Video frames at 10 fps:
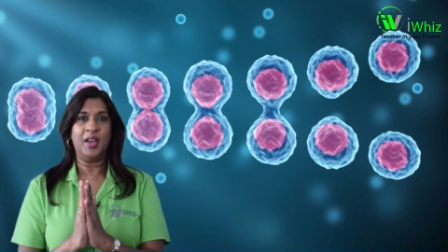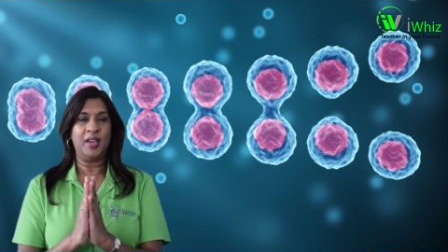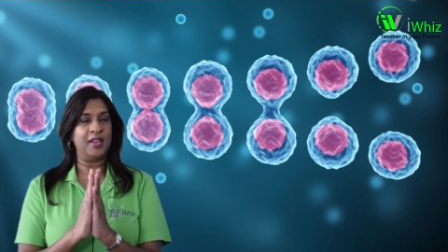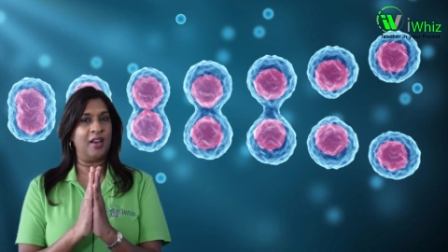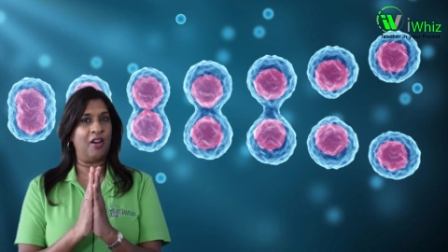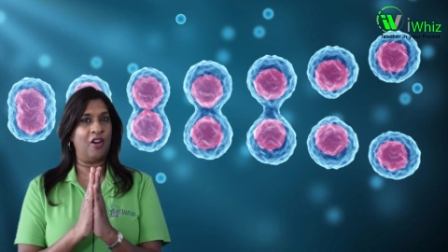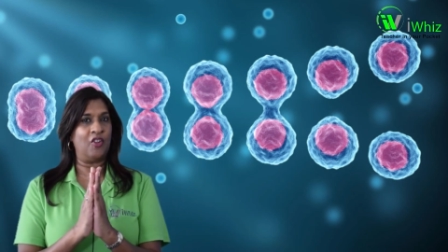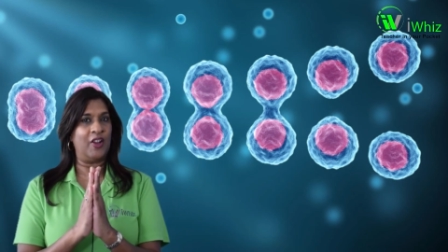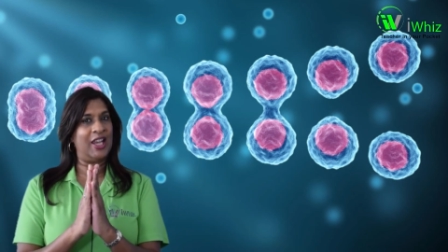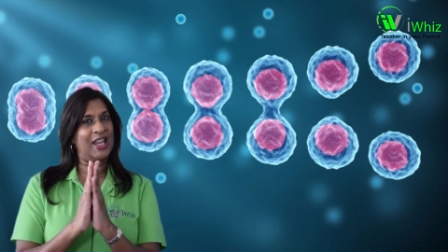
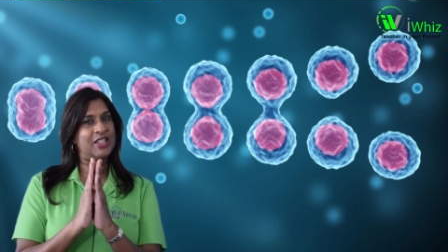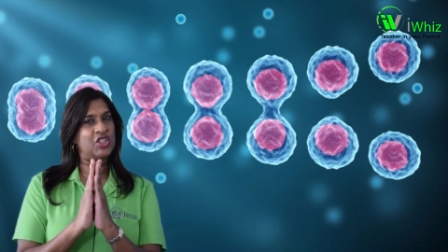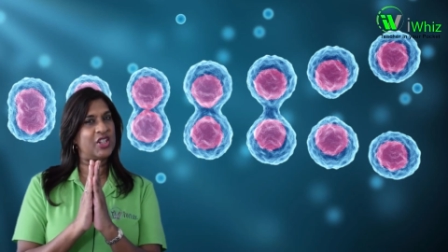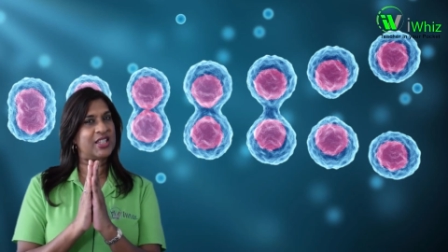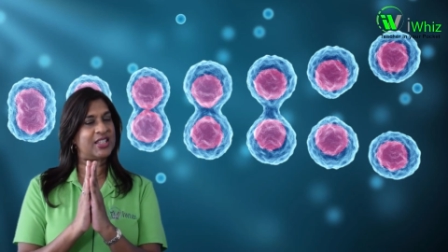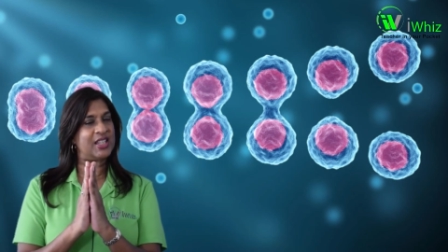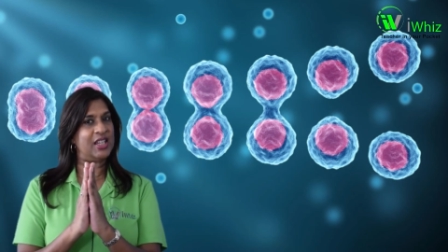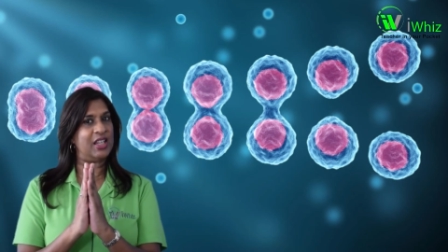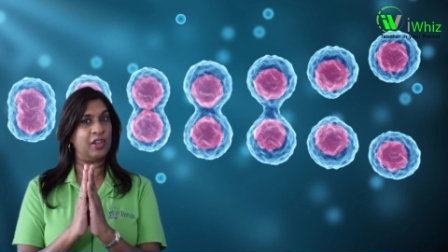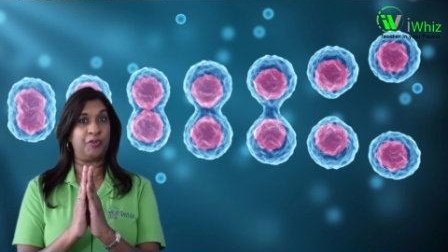Now, let's just
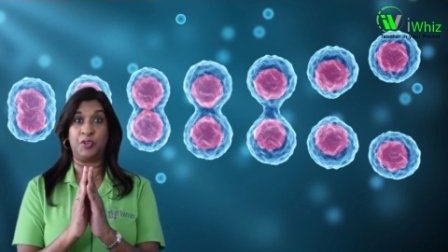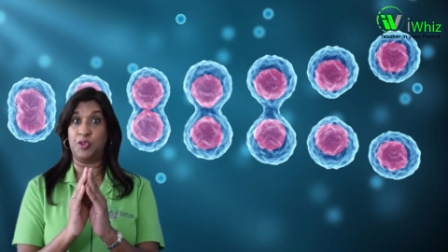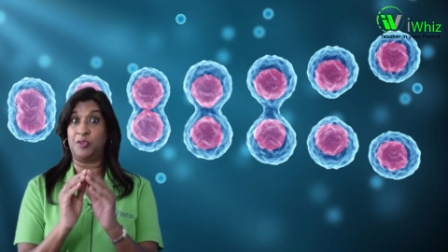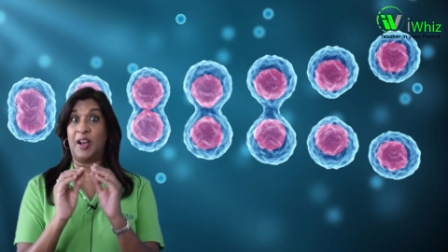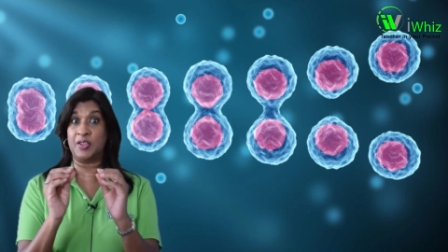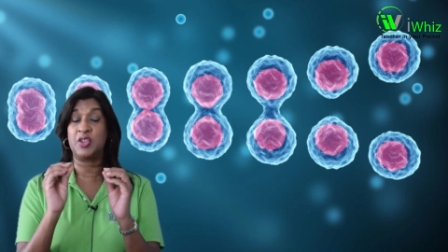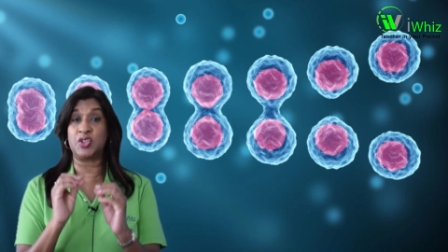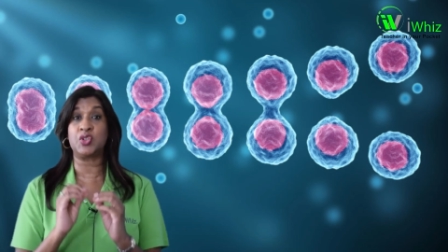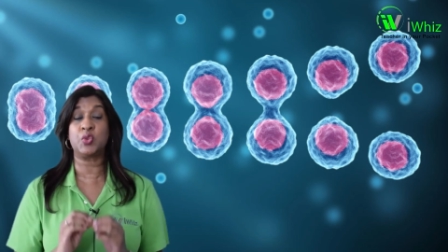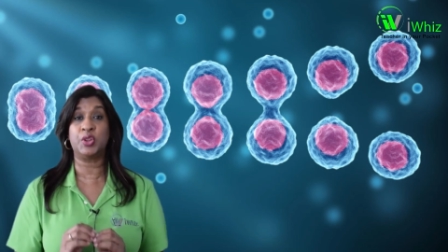see if you've
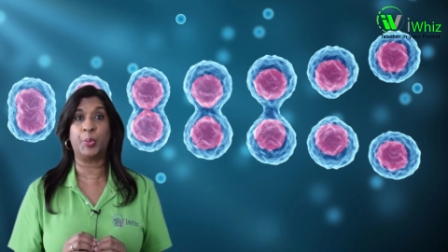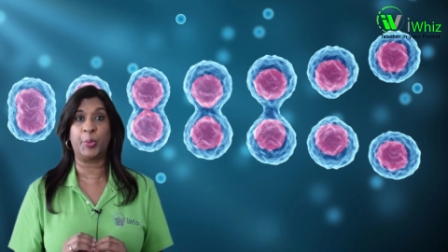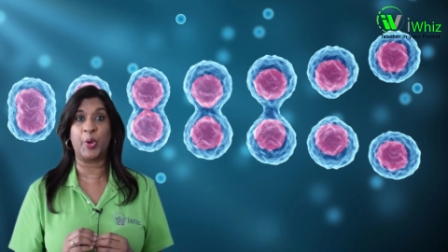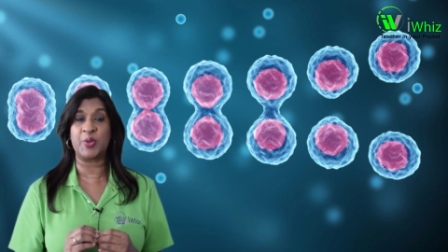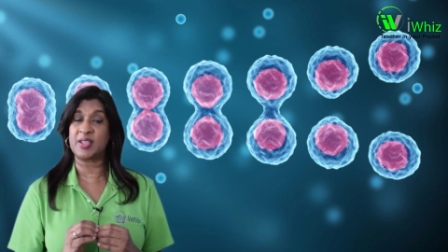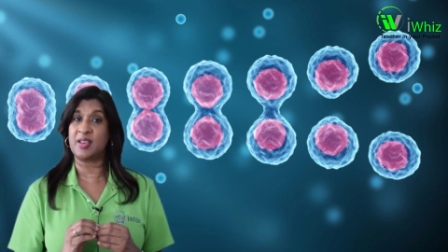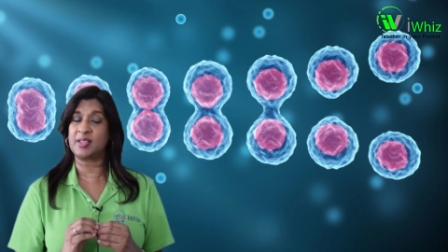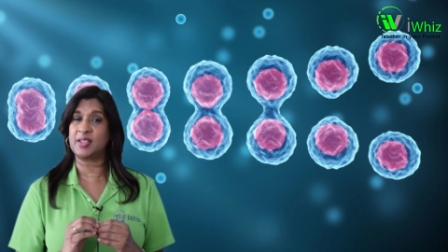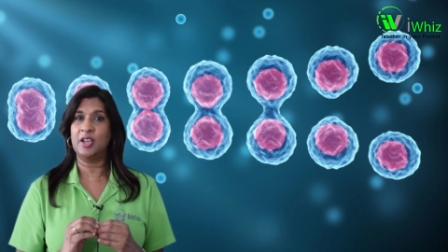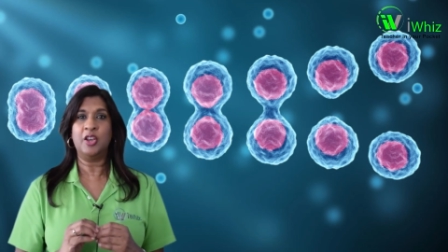understood the
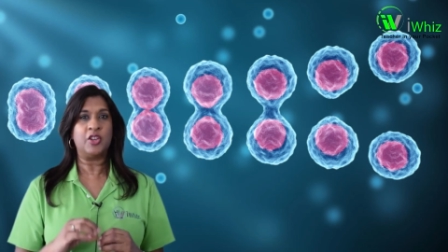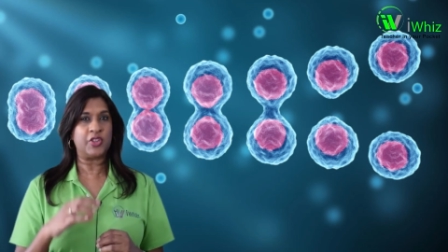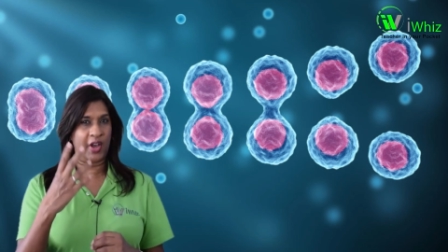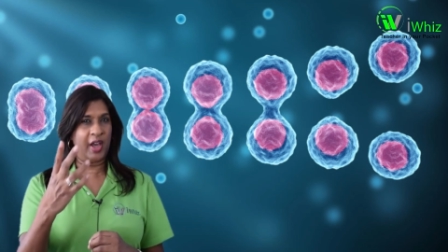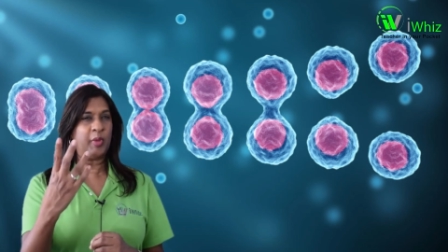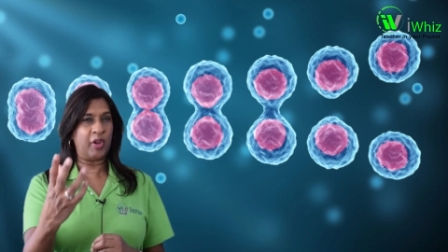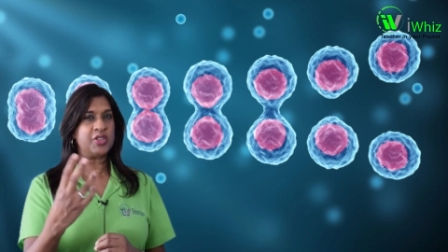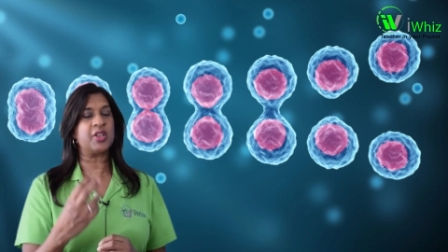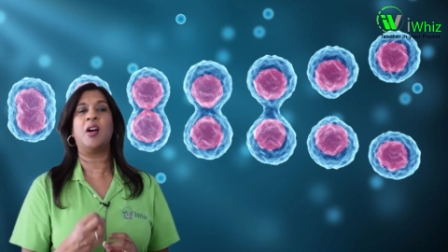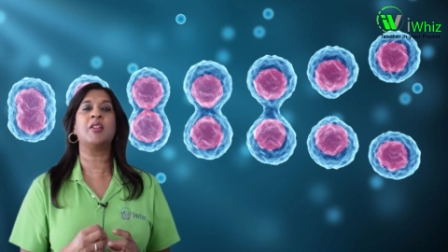process. So I'm going
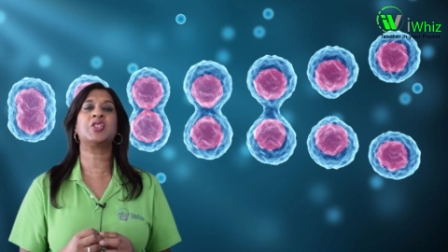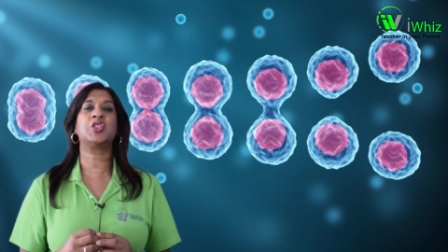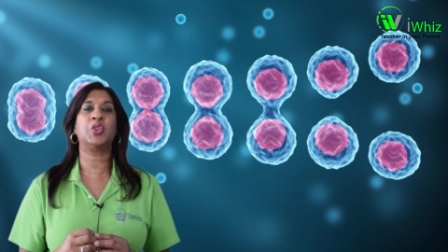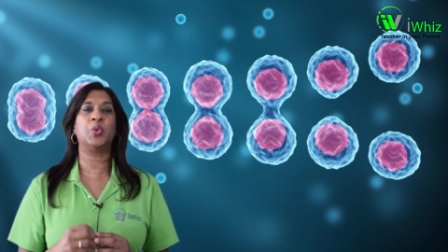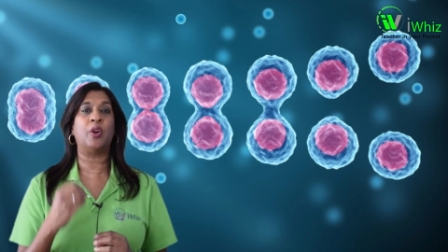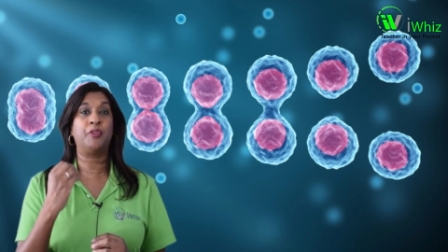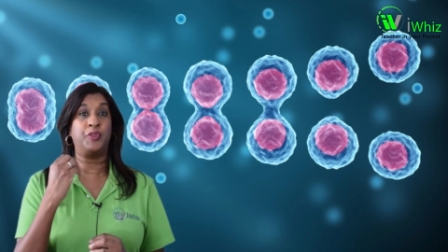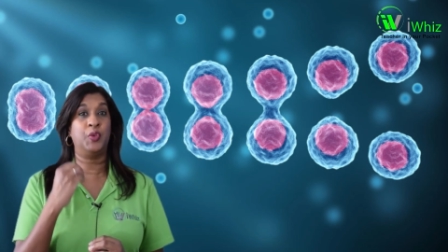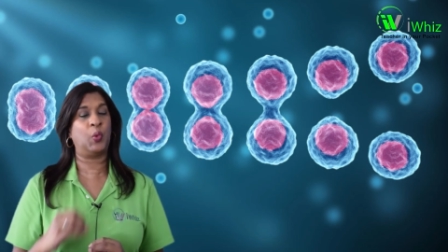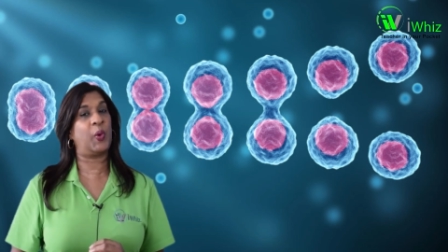to ask you a
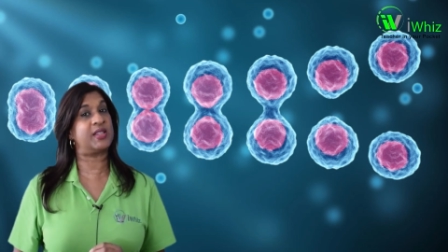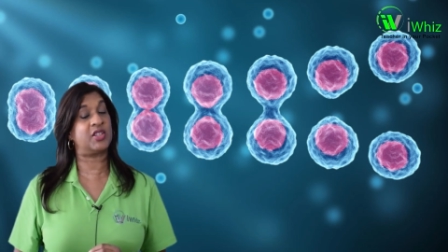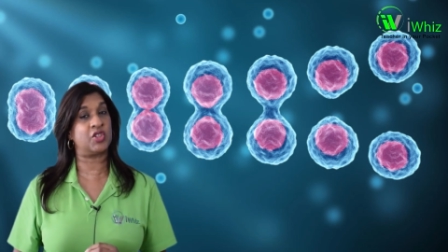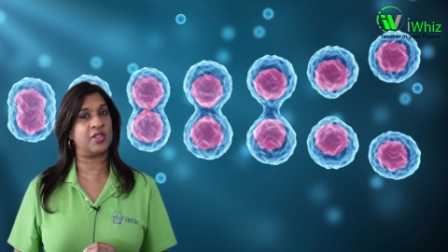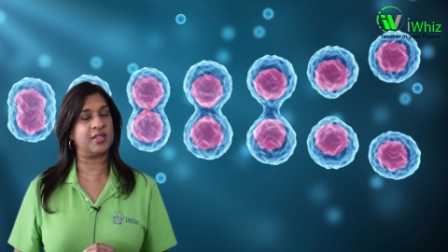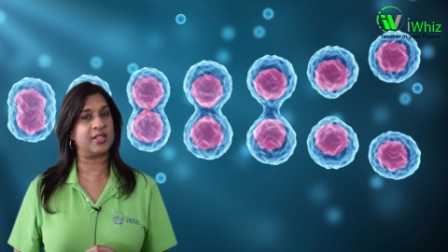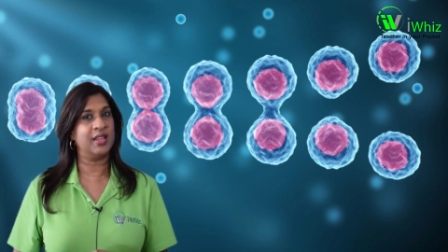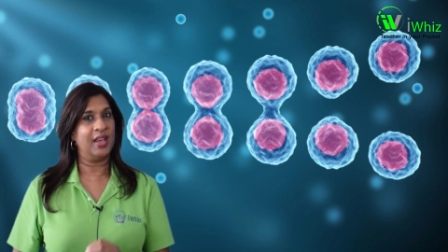few questions,